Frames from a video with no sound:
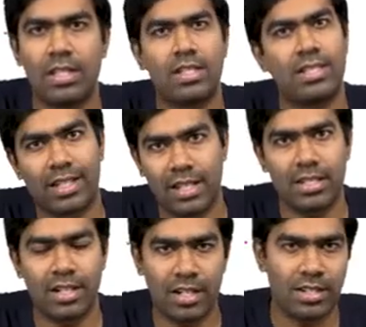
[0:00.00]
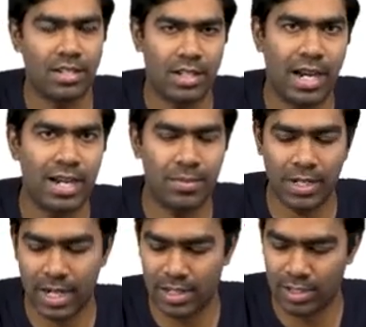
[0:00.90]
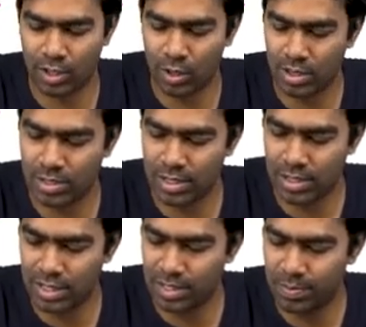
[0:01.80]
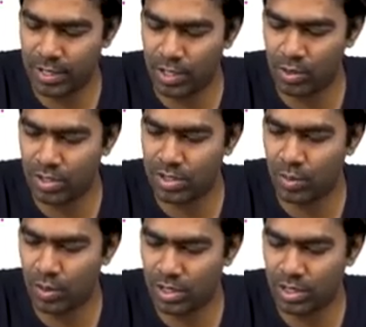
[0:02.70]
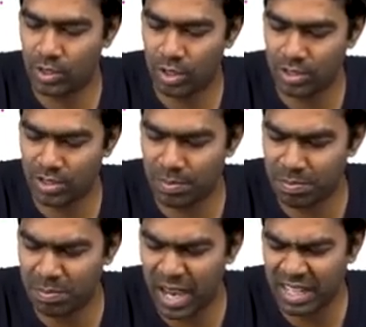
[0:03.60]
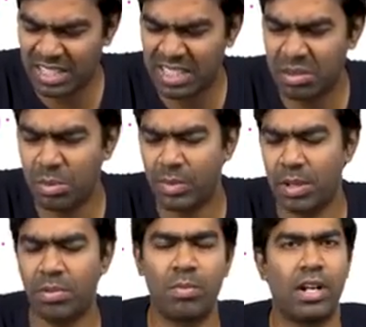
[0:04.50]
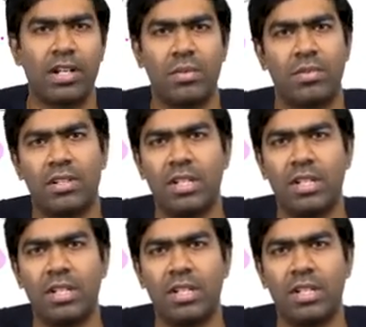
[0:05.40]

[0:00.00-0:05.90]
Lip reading: second generation atypical antipsychotics, this risperidone is the one that causes maximum hyperprolactinemia.